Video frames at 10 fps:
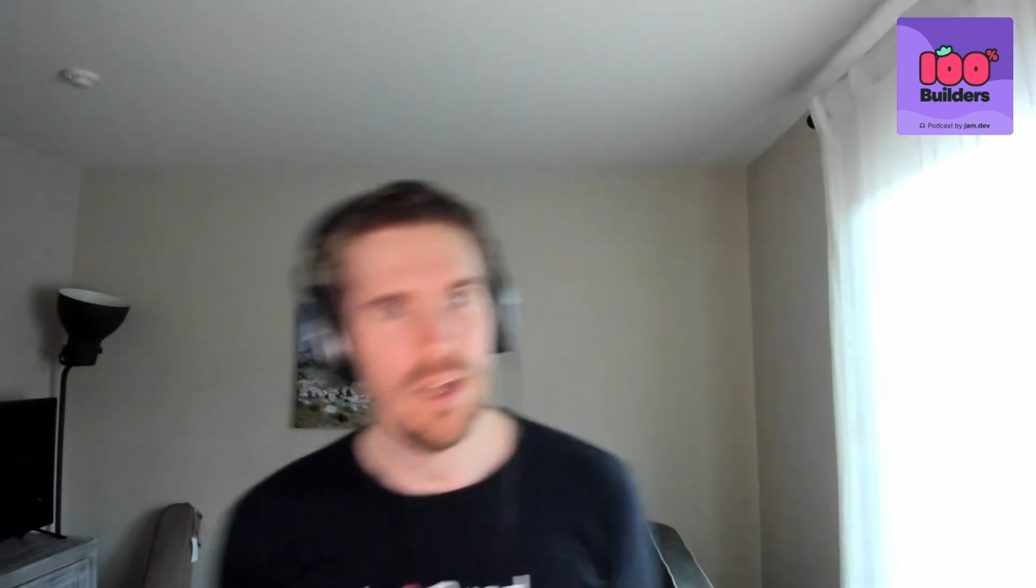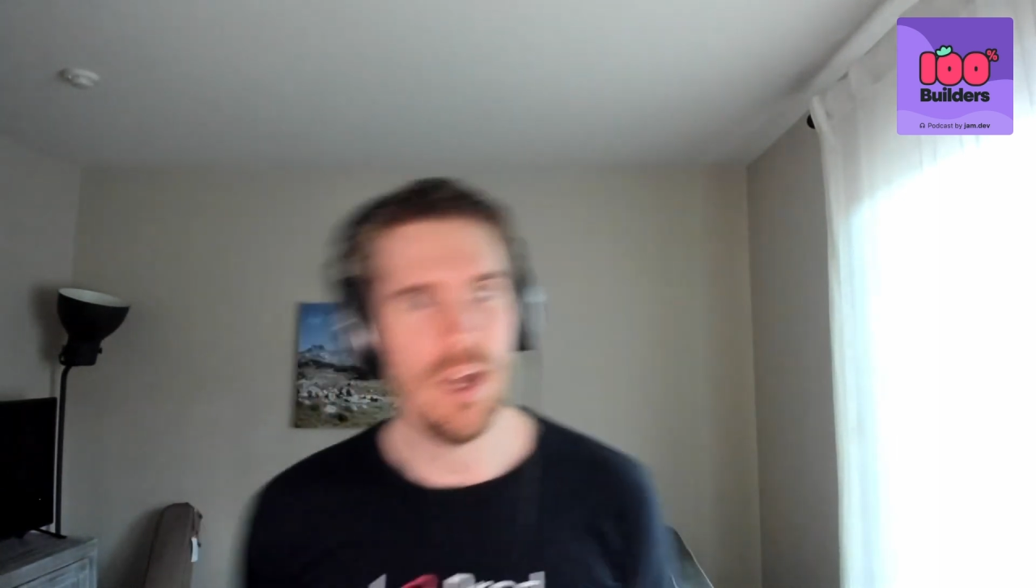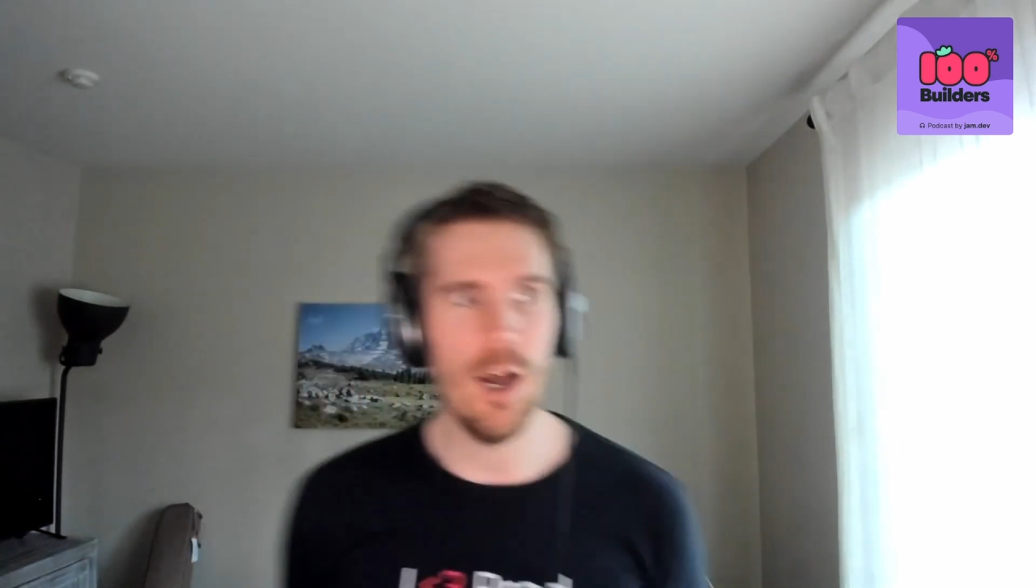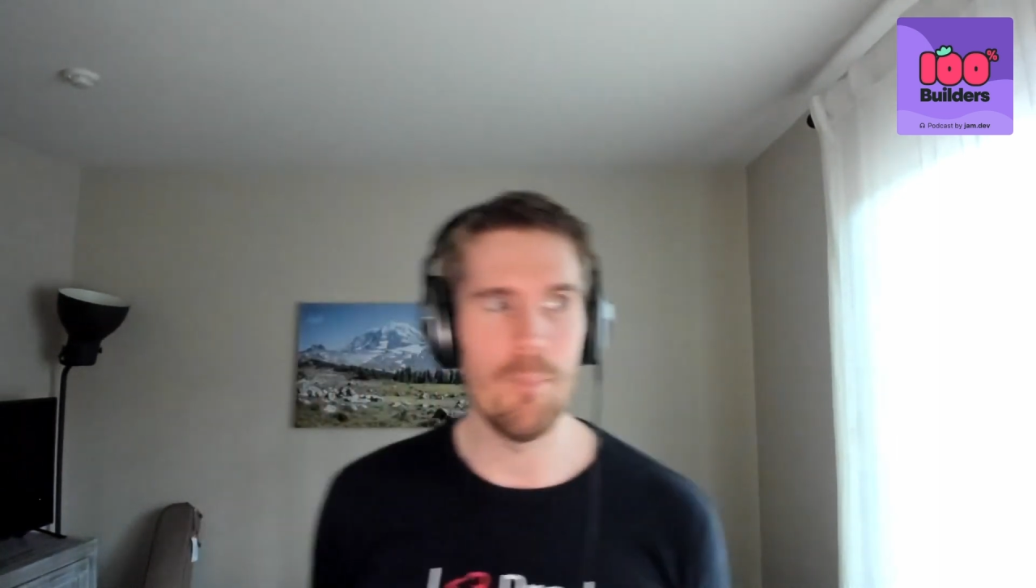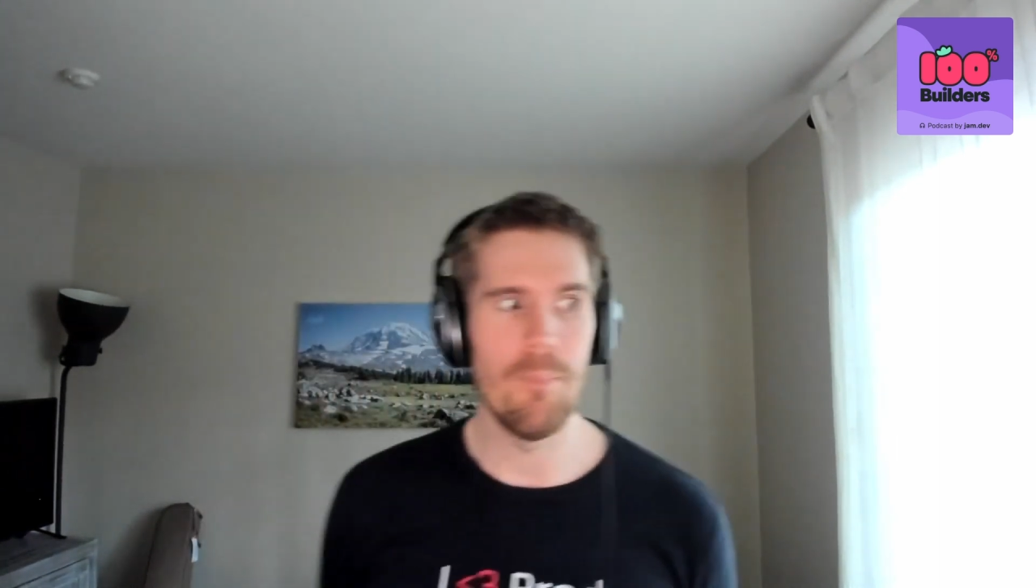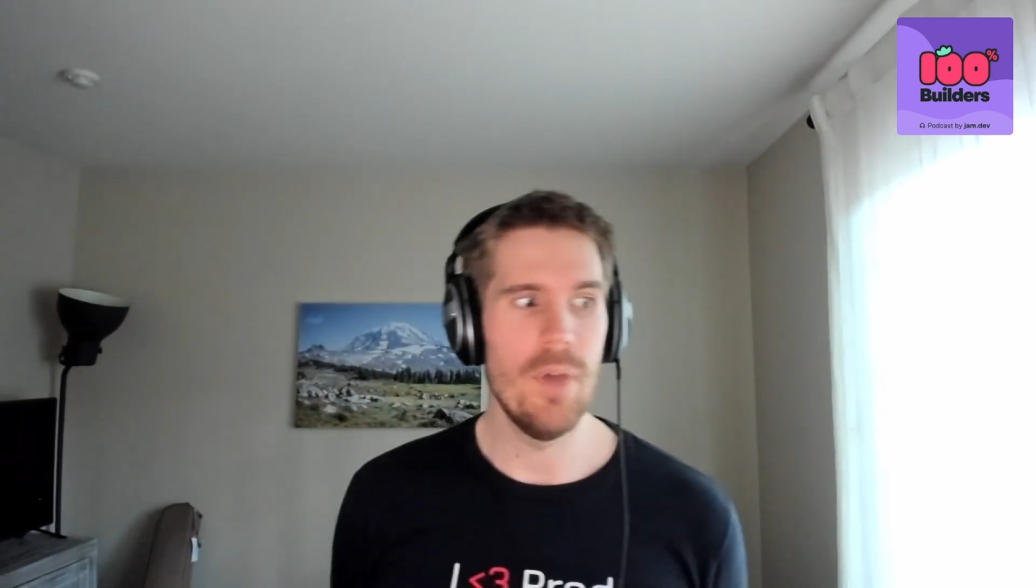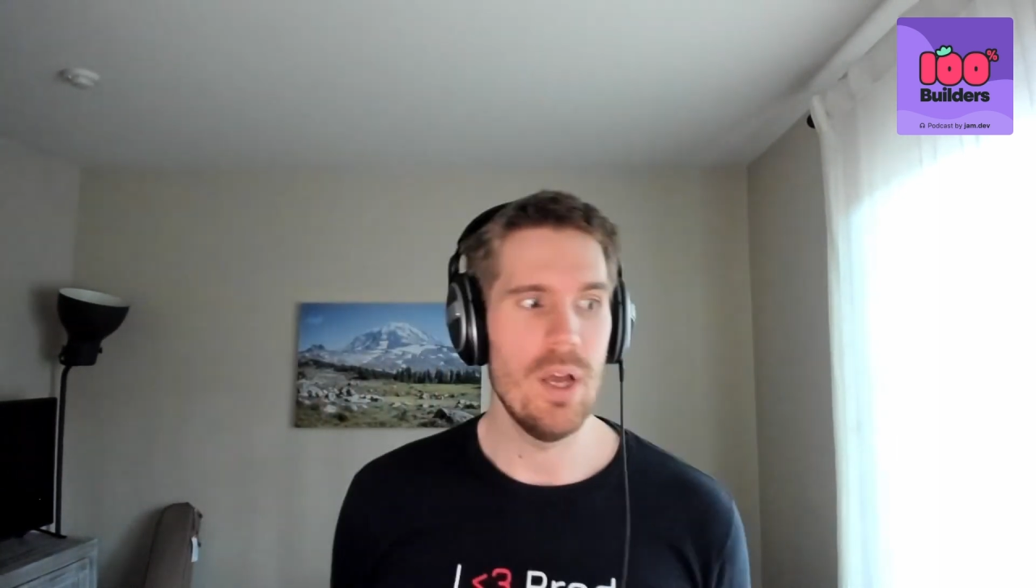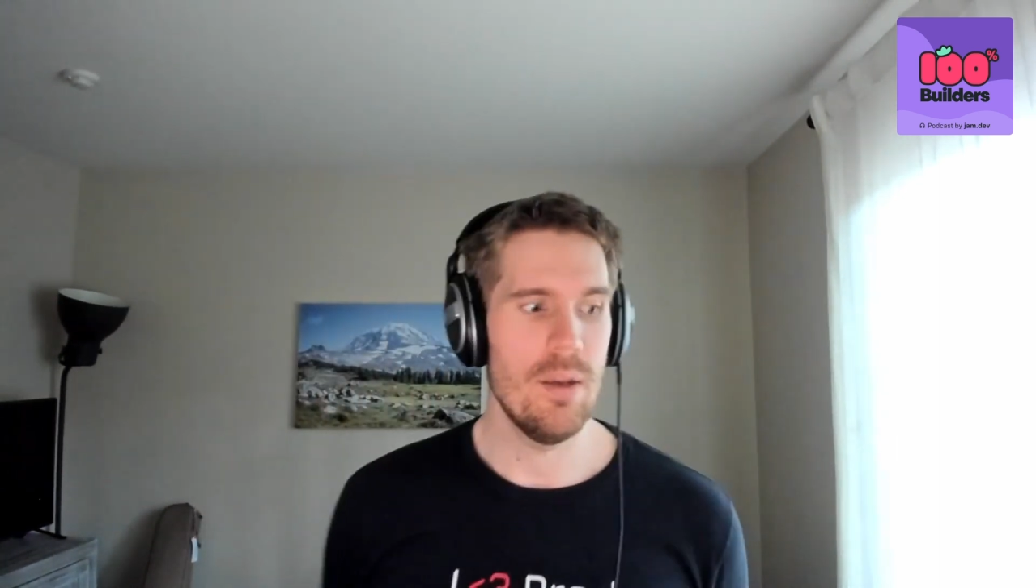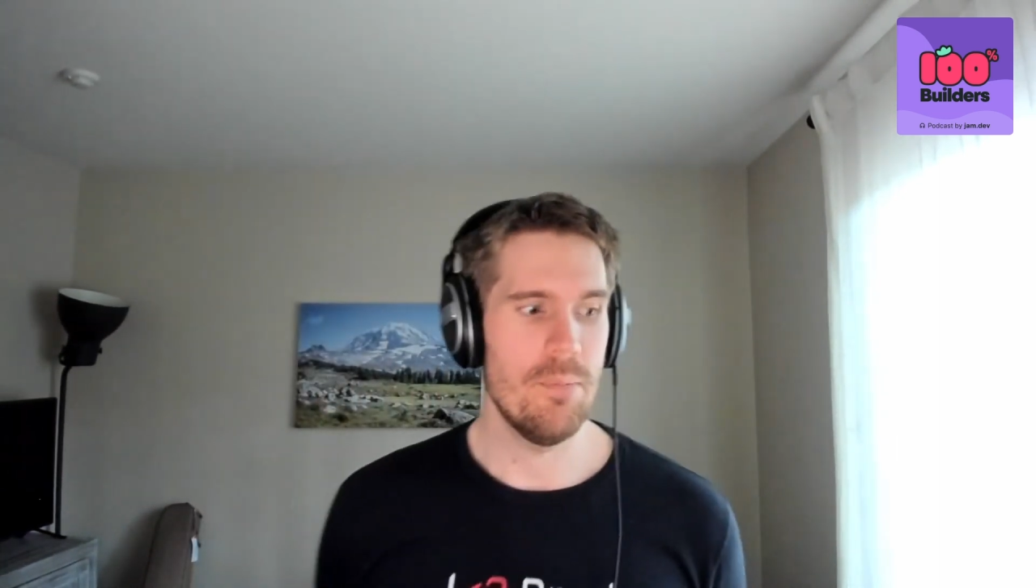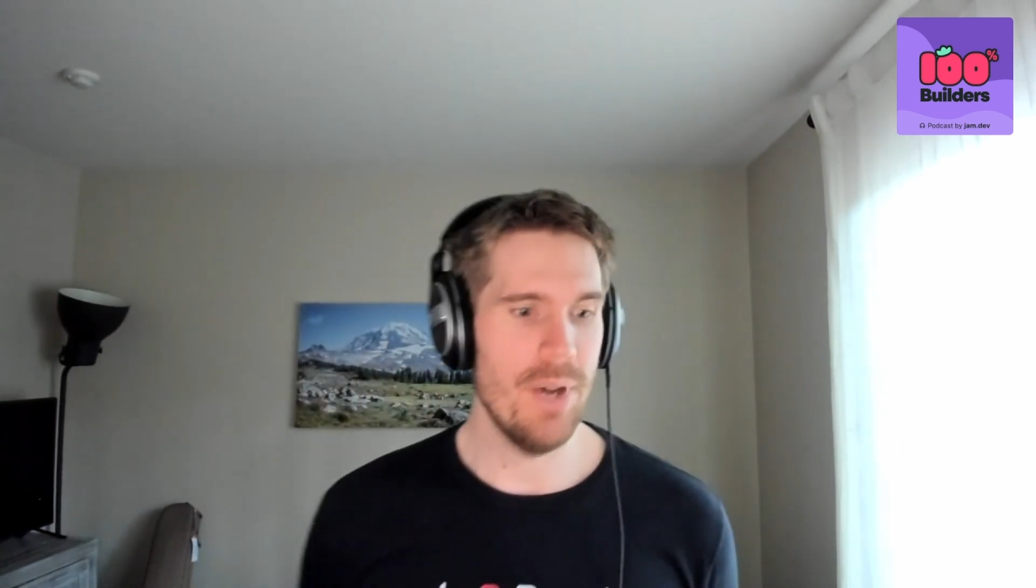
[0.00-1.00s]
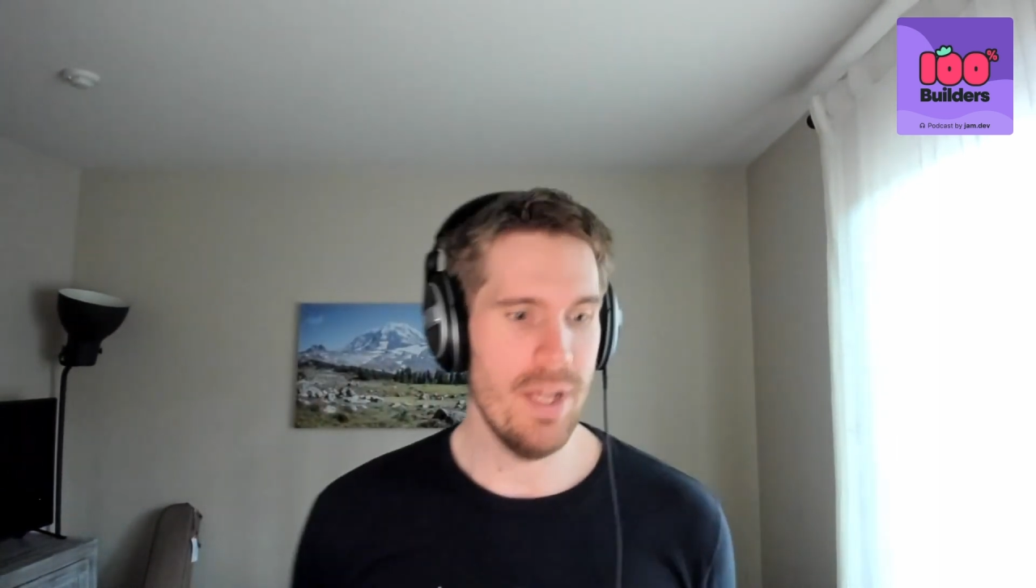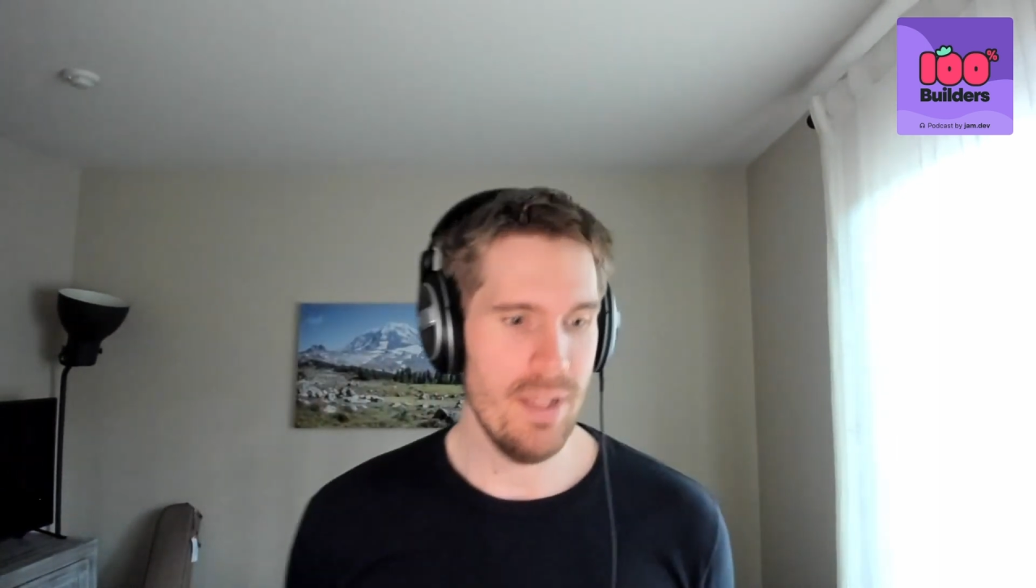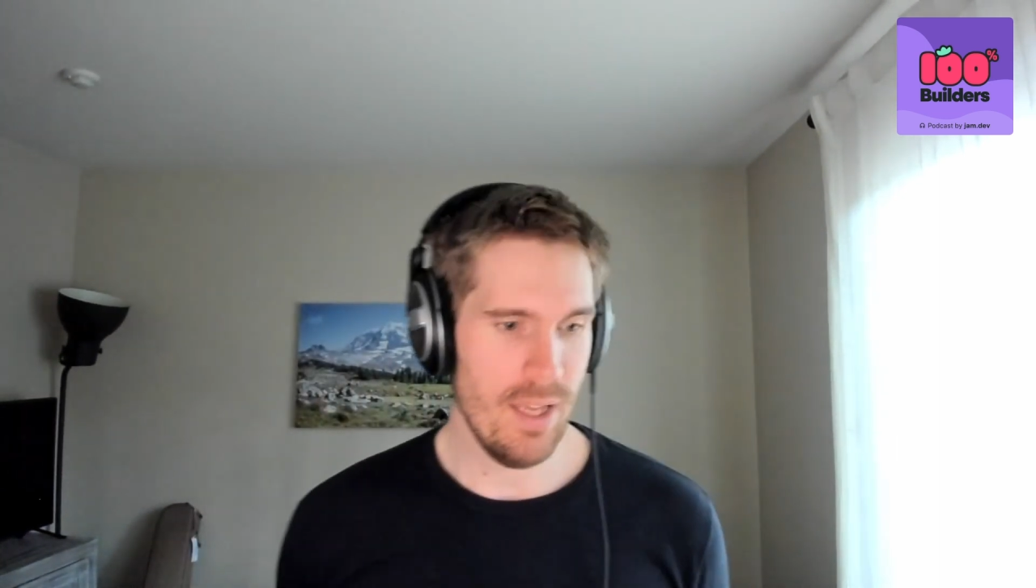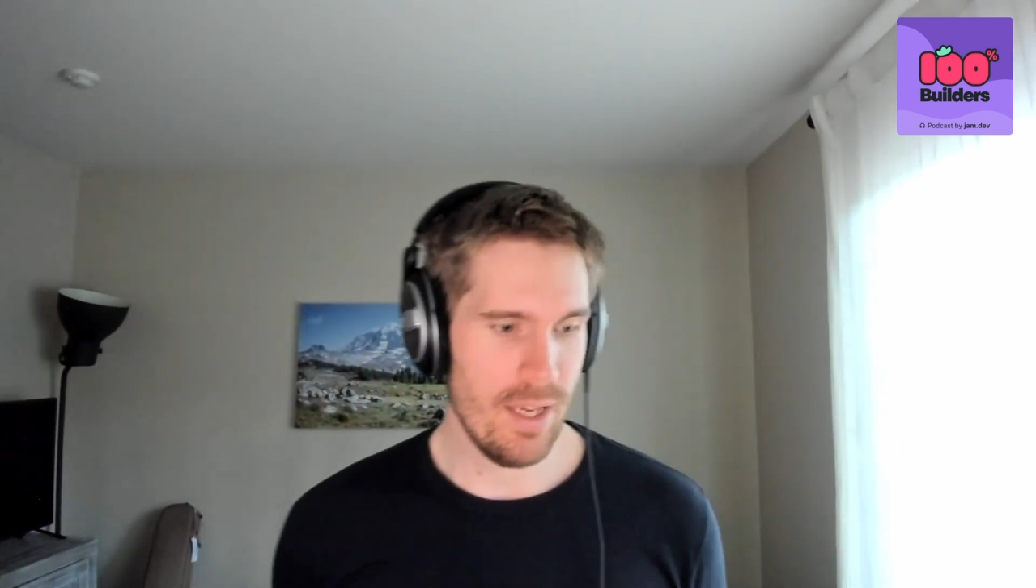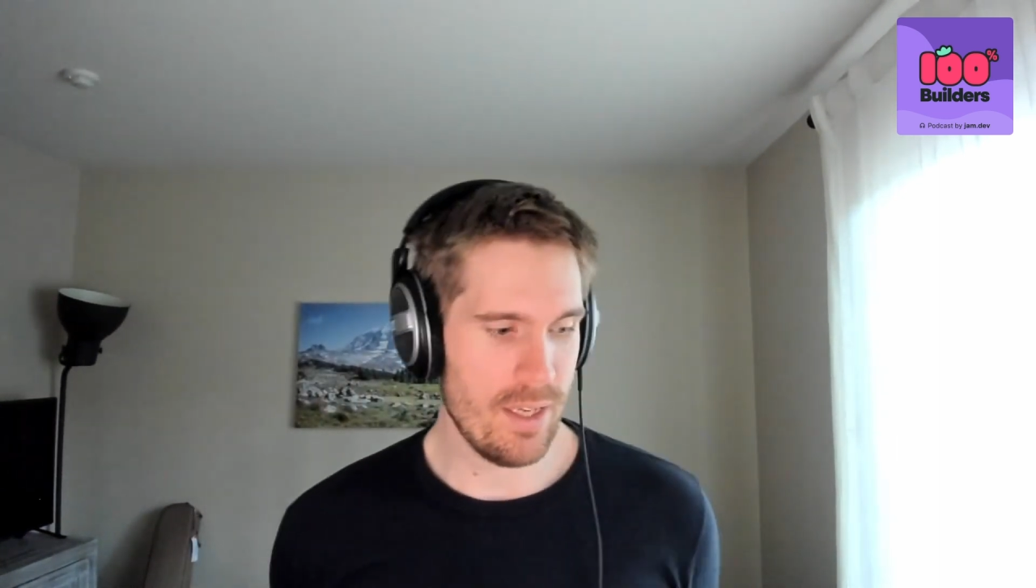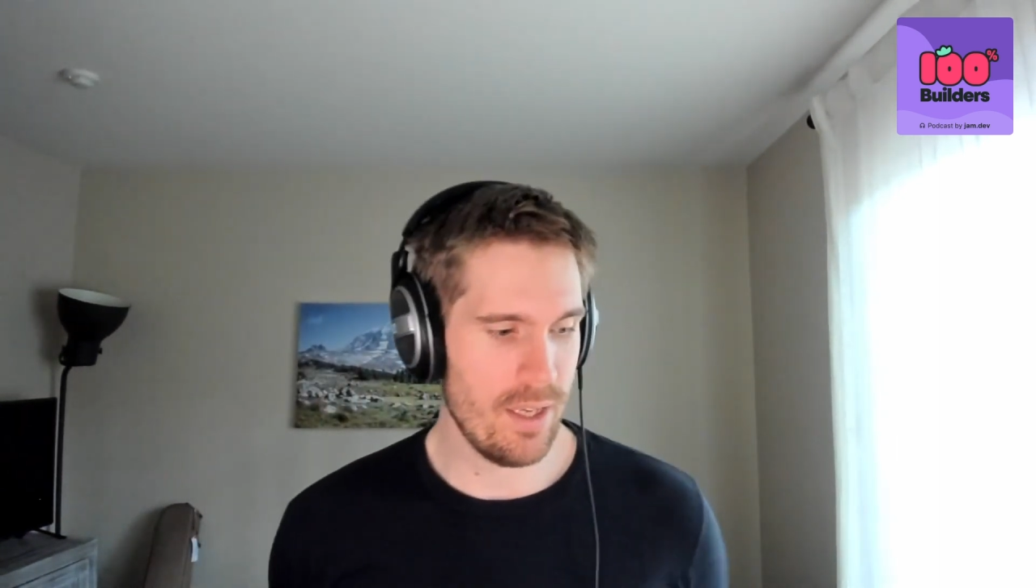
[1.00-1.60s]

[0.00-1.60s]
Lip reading: But like